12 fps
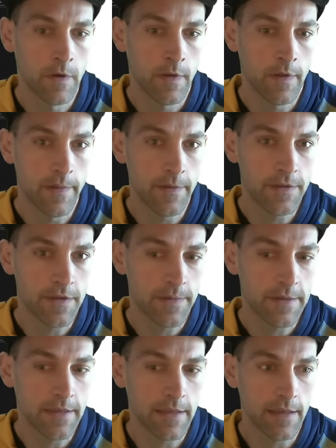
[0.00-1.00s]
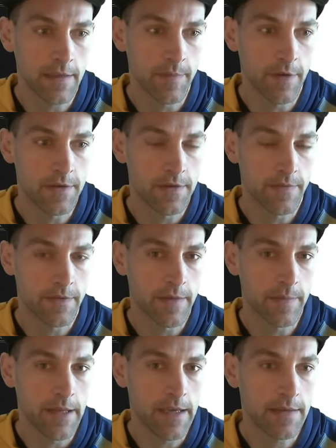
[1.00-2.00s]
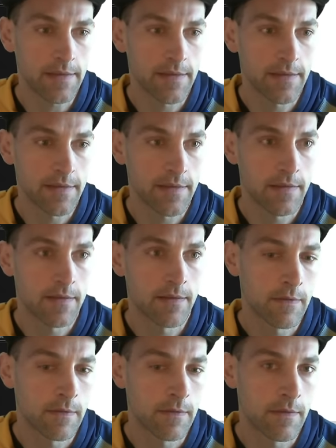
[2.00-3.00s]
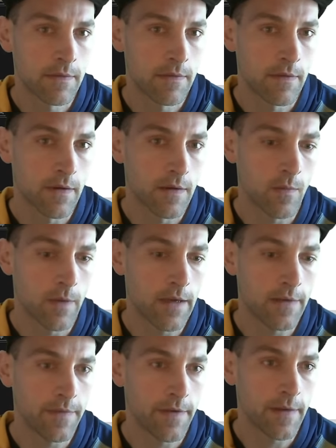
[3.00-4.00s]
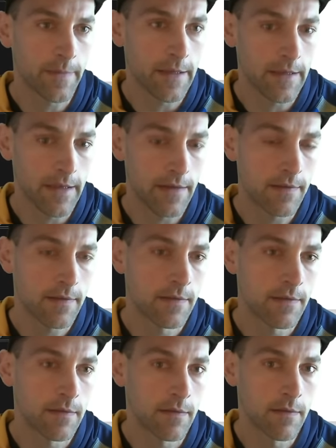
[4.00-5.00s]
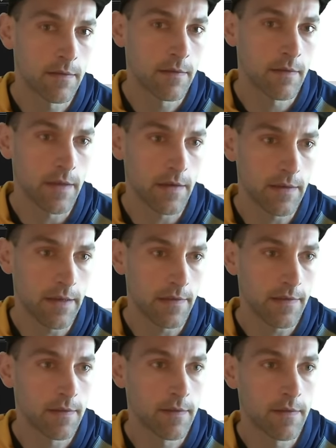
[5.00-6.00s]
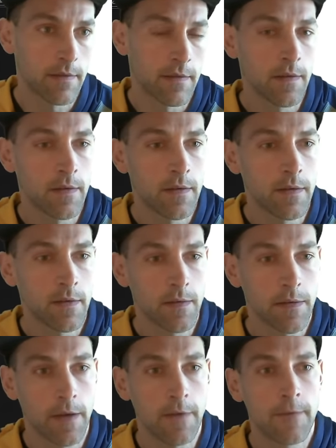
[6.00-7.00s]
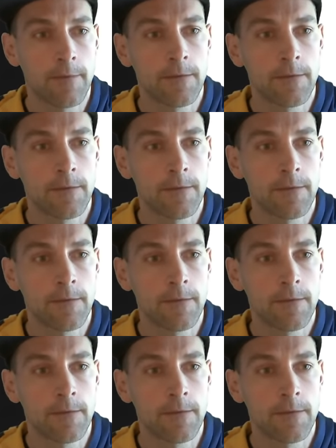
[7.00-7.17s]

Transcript: They must just be sitting on a bunch of red blasts. They're gonna wildfire my land. Their land. Okay.